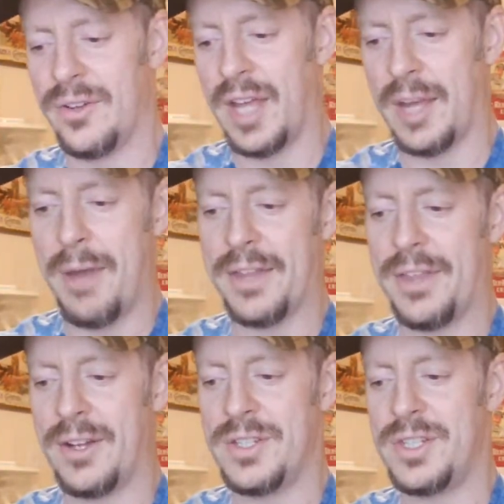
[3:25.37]
kick back
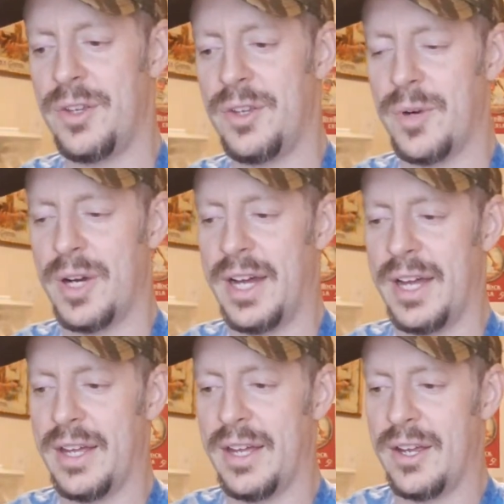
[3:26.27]
there to
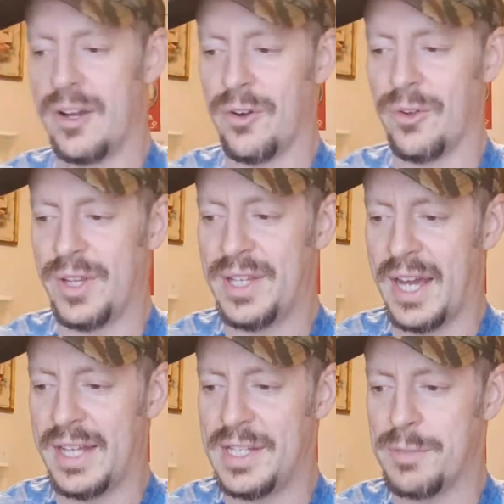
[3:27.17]
early
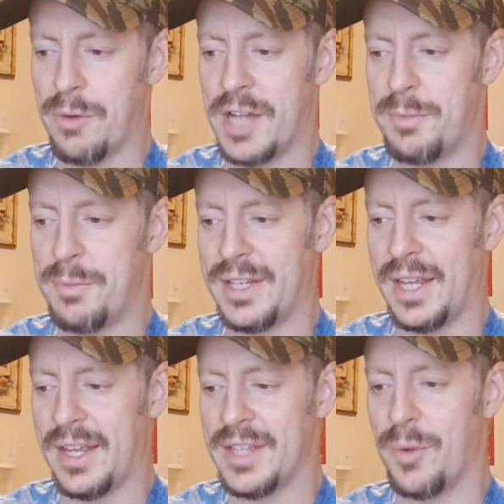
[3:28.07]
90s
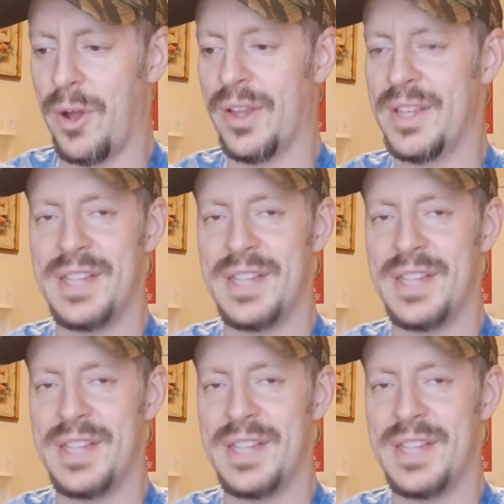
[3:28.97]
prospecting, as well as